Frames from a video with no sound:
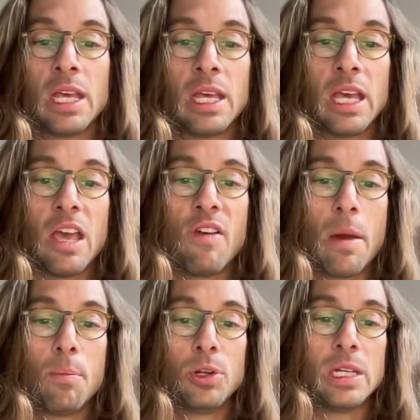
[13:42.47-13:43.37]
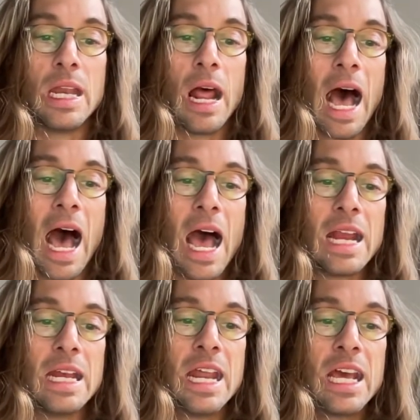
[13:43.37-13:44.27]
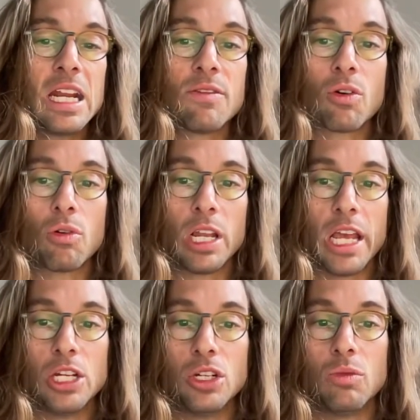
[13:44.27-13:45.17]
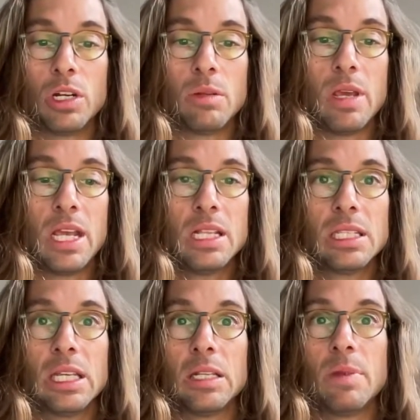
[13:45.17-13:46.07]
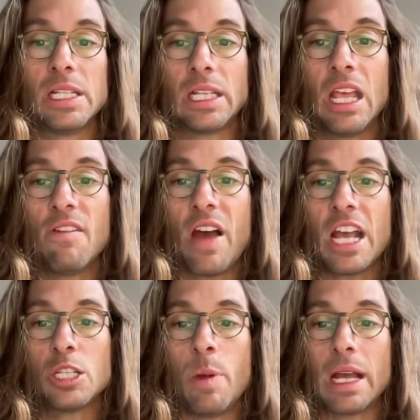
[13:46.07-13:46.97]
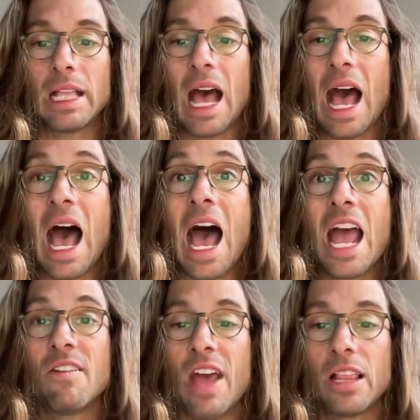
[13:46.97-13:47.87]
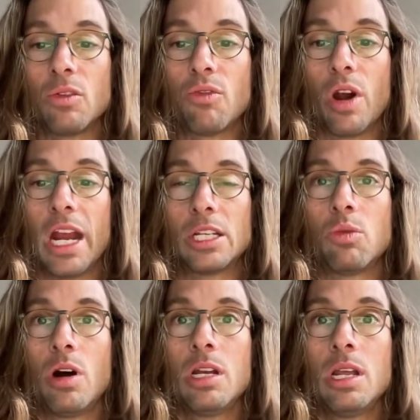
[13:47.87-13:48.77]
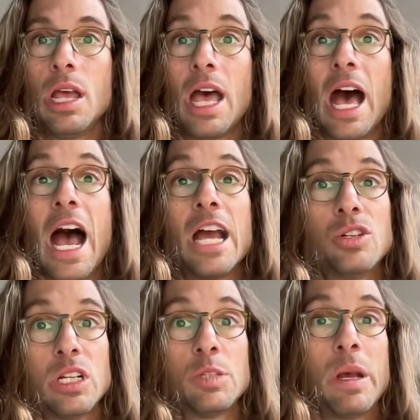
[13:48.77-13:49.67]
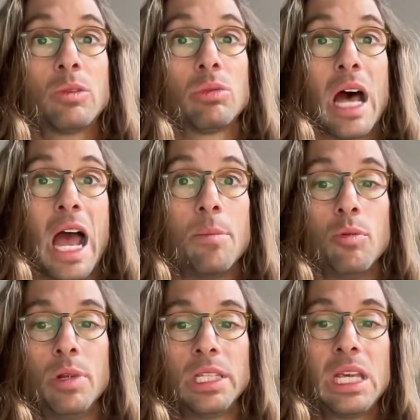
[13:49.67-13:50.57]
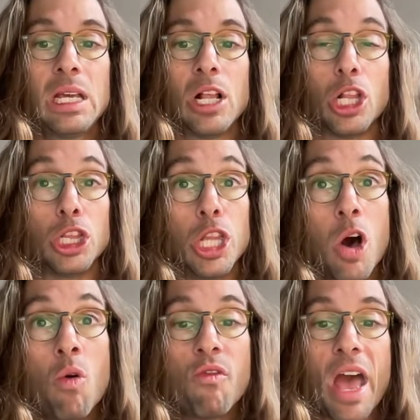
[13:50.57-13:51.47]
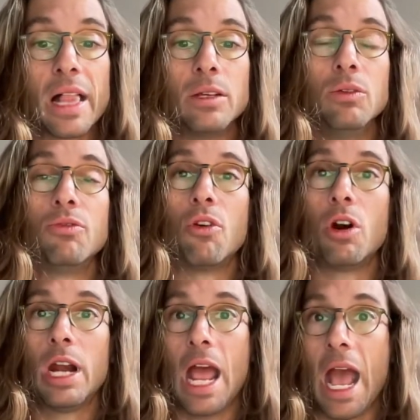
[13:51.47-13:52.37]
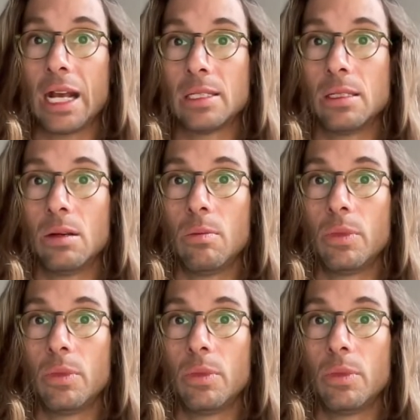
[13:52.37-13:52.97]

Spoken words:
If I put high negative correlation, what it means that if I expect high value for x1, I should expect with high probability low value for x2.